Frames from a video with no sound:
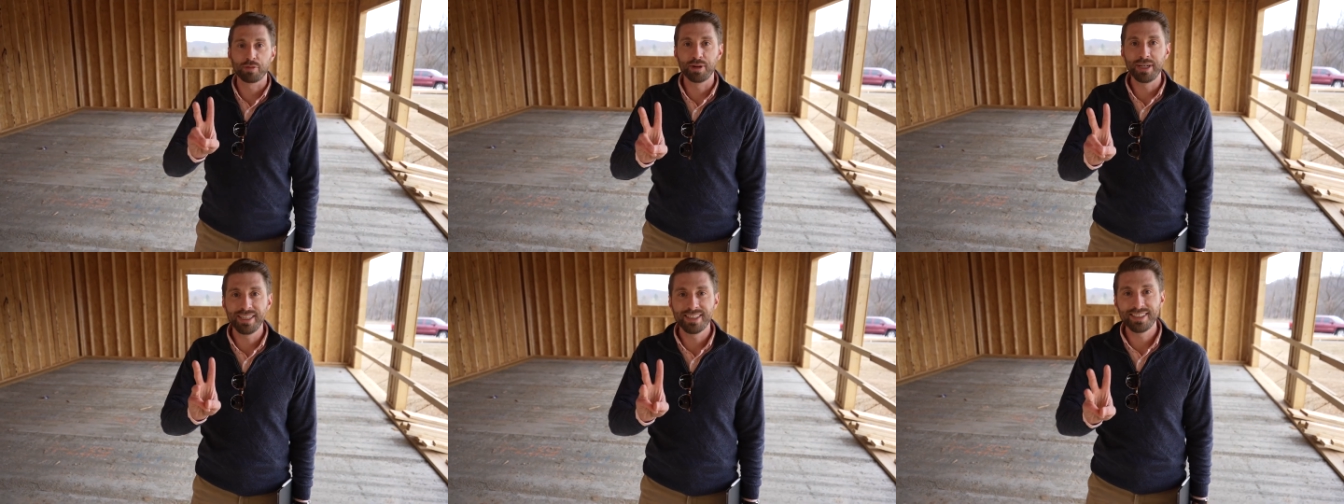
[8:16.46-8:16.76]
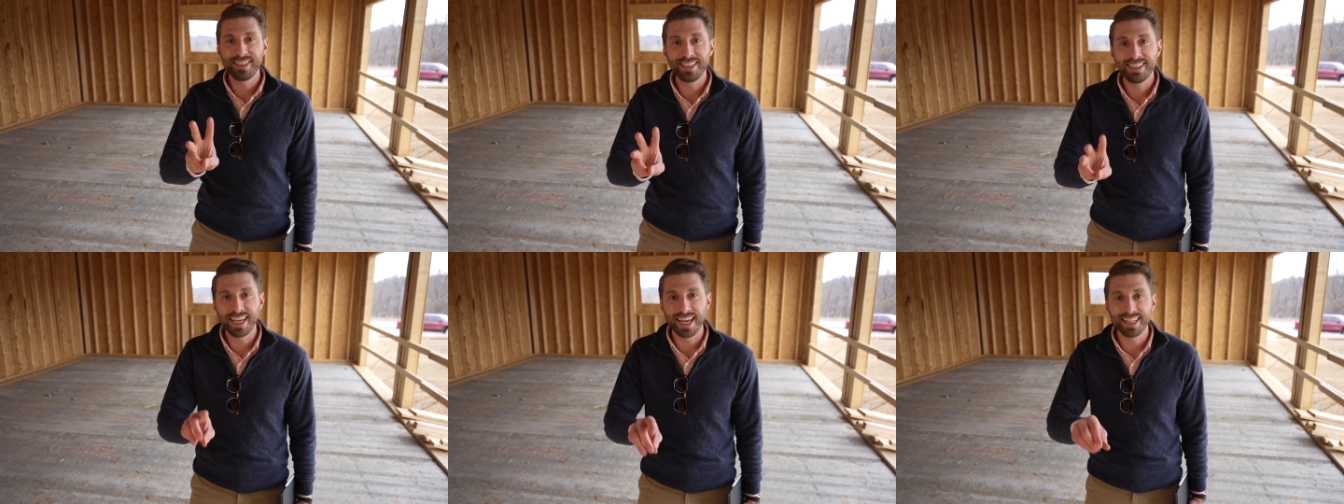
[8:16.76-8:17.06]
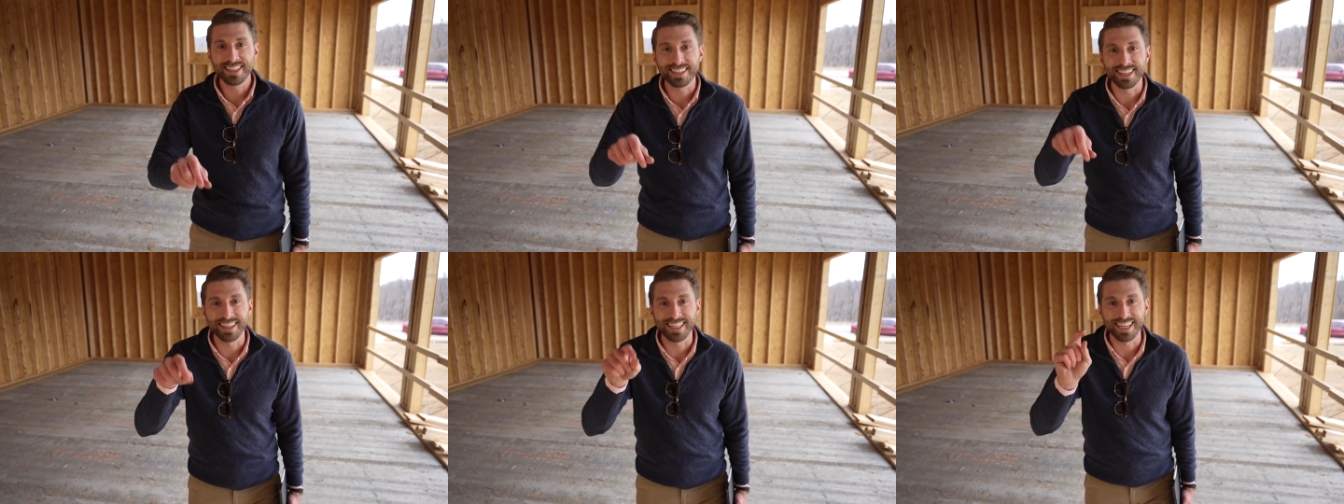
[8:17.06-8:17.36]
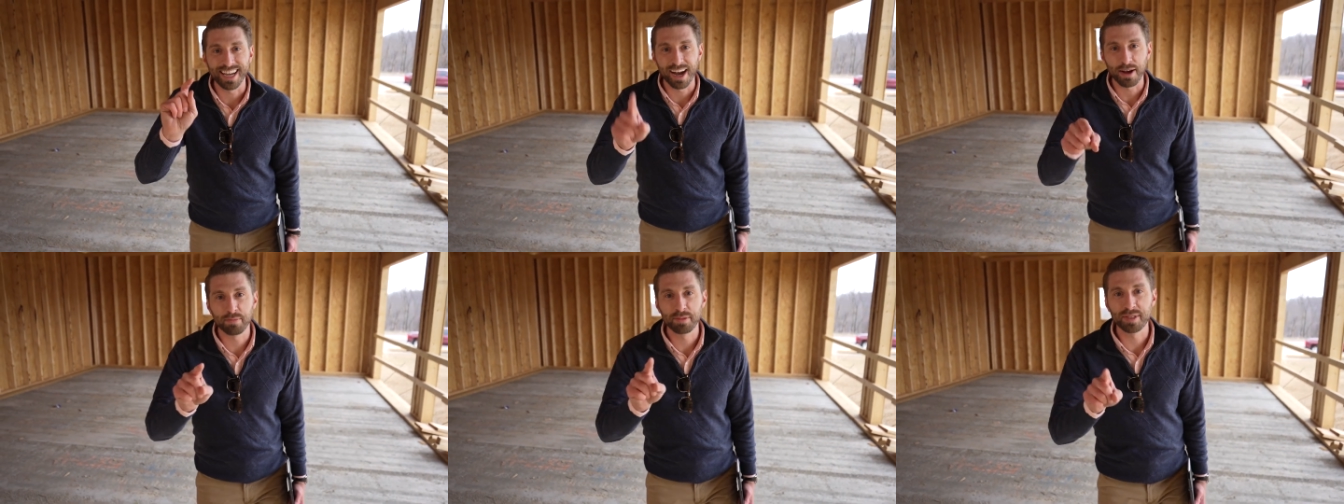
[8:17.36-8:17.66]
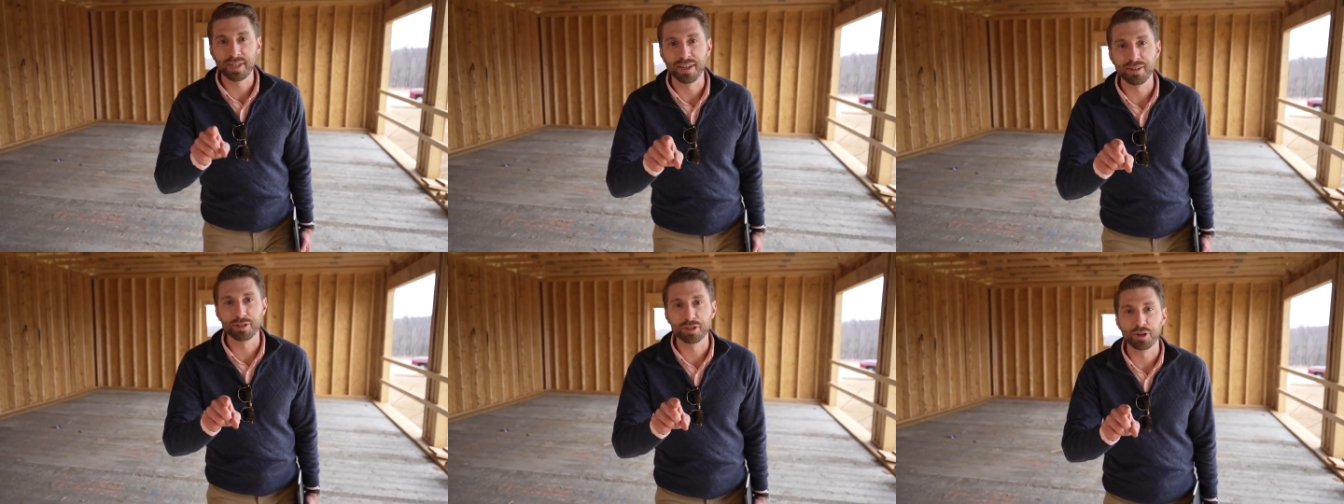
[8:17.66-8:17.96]
3 C10s in the
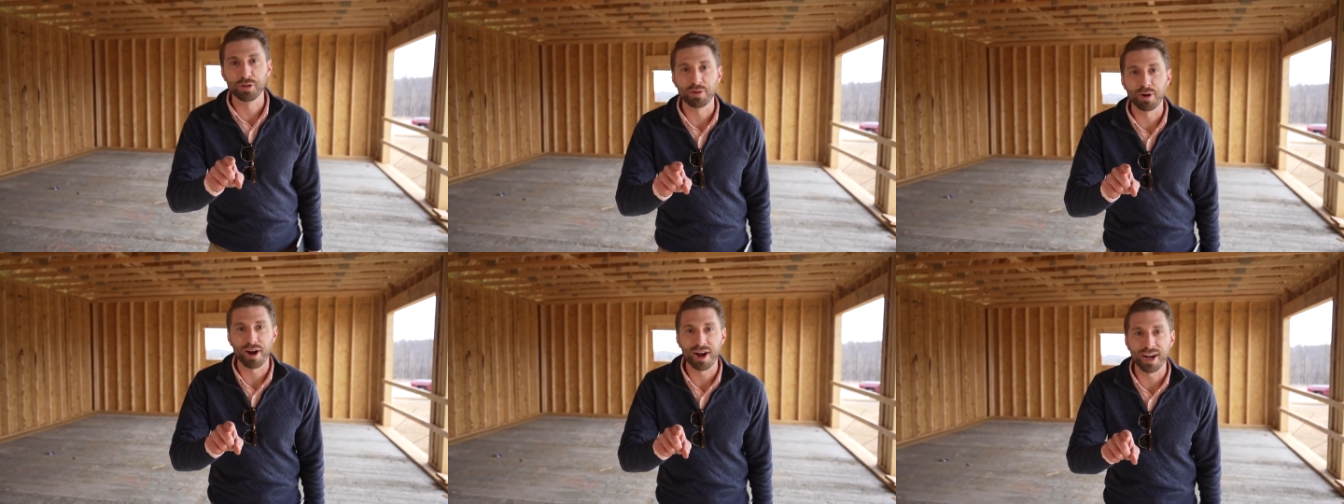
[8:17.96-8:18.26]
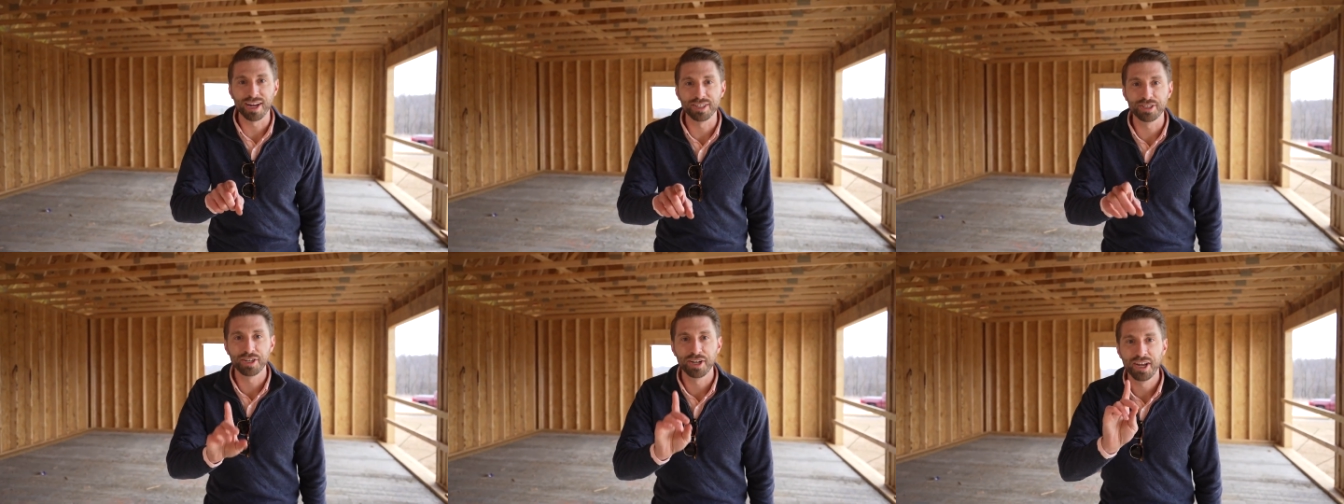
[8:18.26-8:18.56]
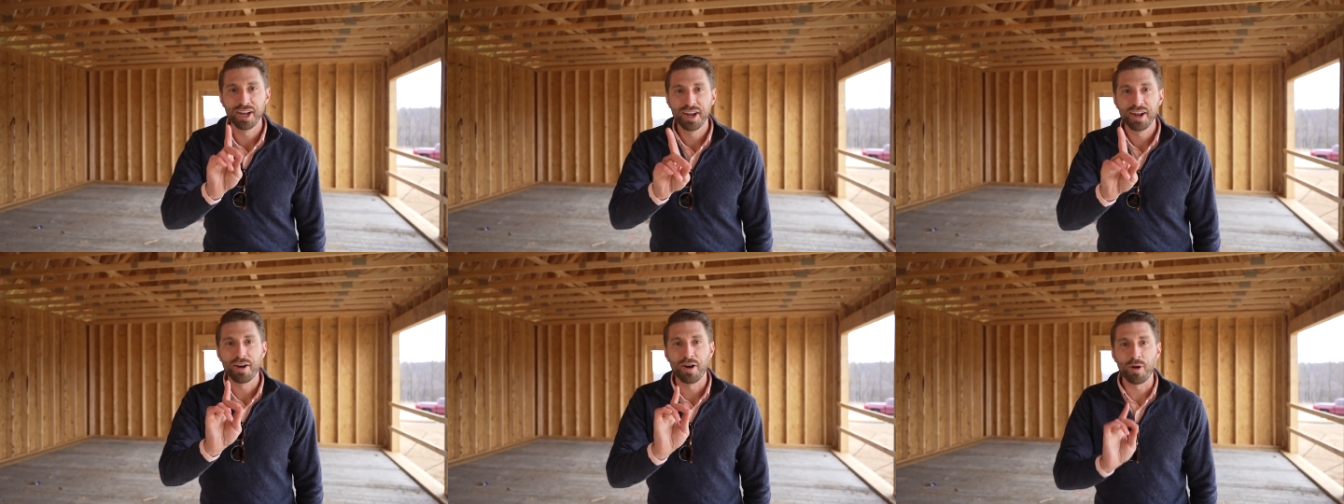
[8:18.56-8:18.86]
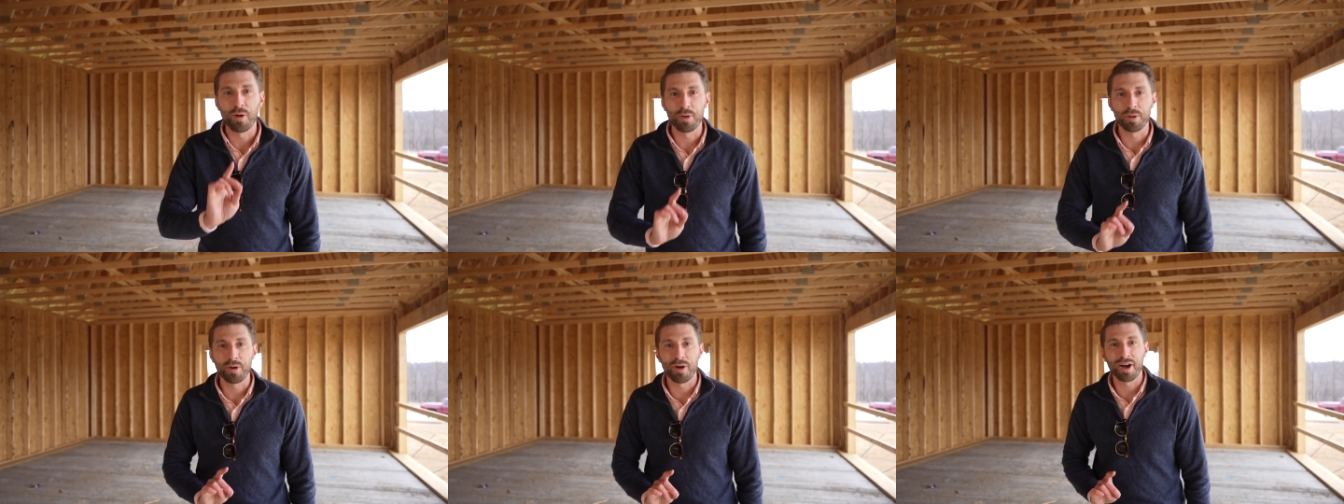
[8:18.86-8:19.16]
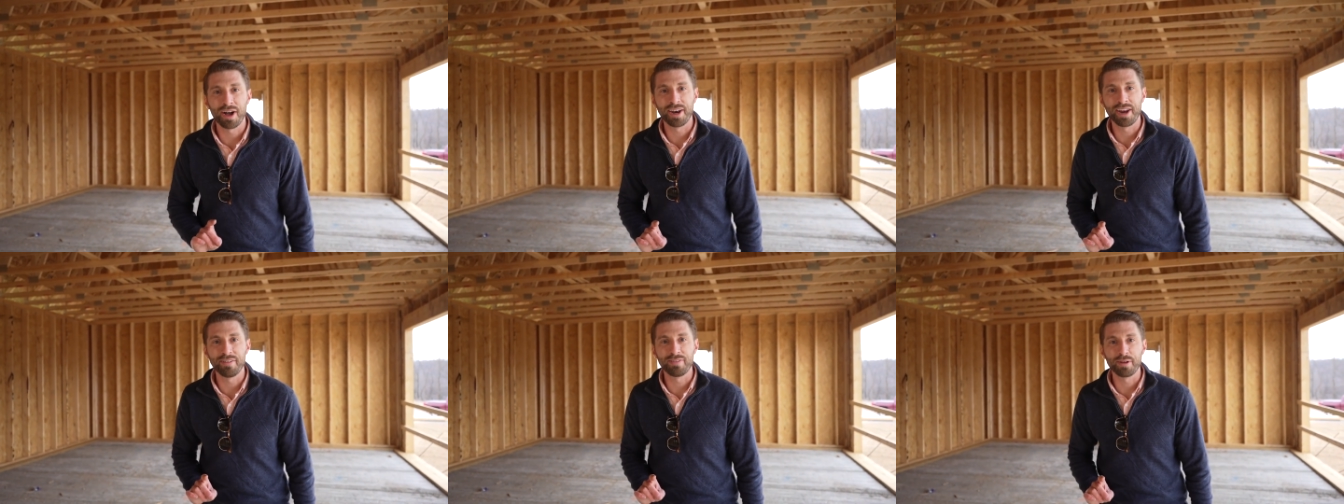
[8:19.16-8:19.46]
upstairs garage. Hold
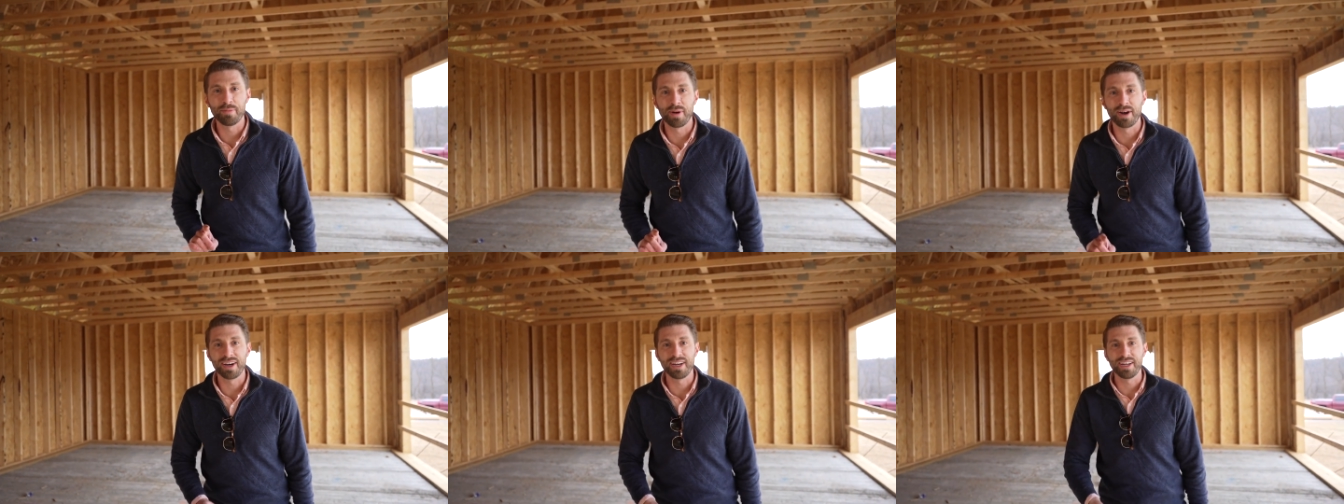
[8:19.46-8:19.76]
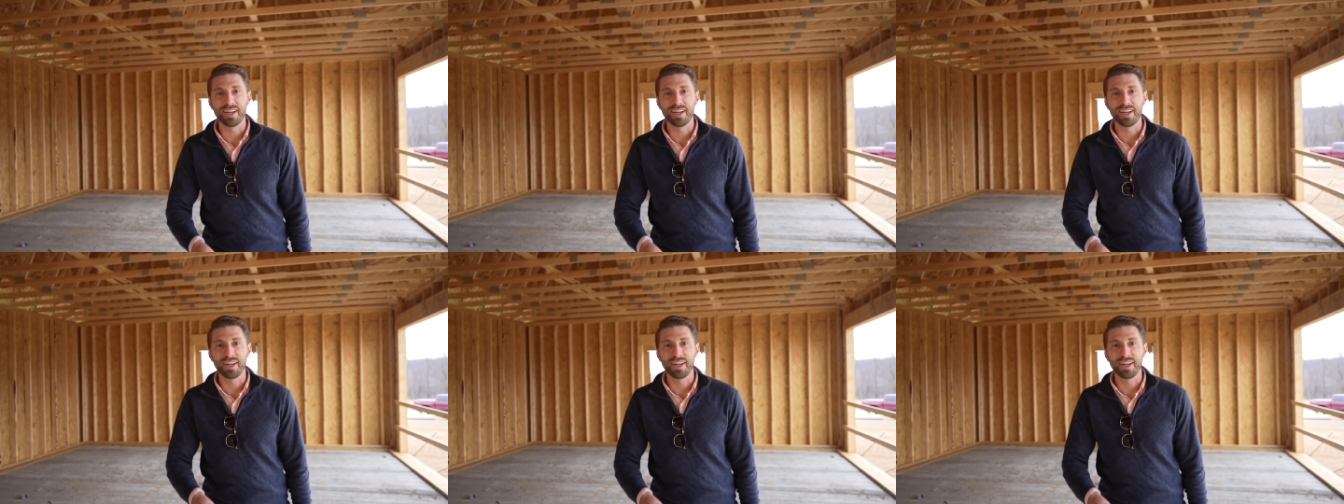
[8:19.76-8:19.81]
on, everybody.